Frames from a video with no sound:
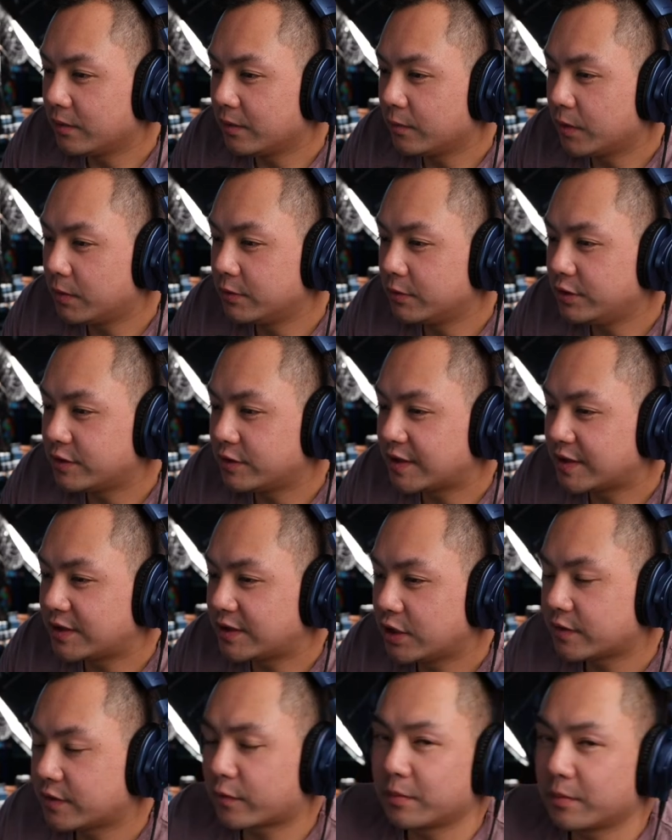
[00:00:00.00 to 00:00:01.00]
What would you
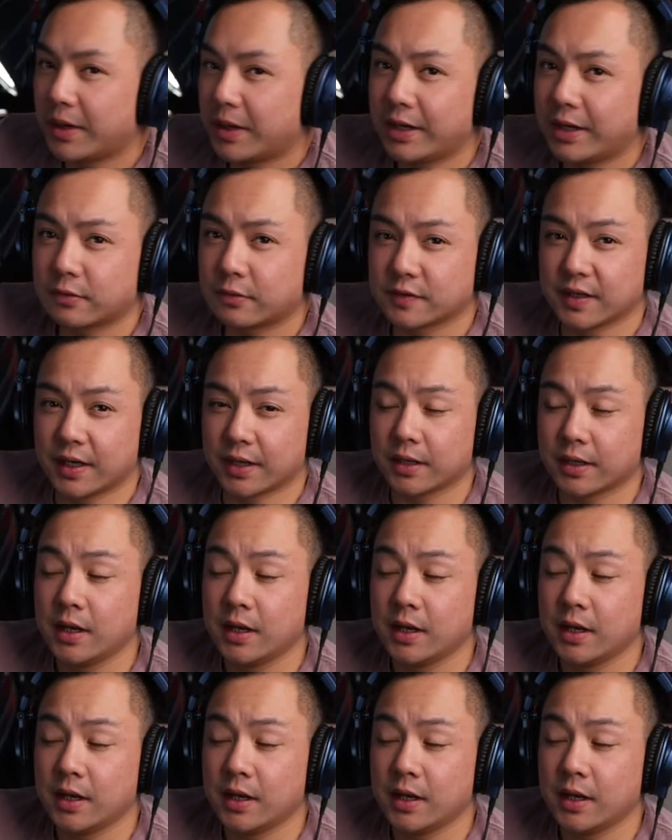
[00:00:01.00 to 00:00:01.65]
suggest for Microtech?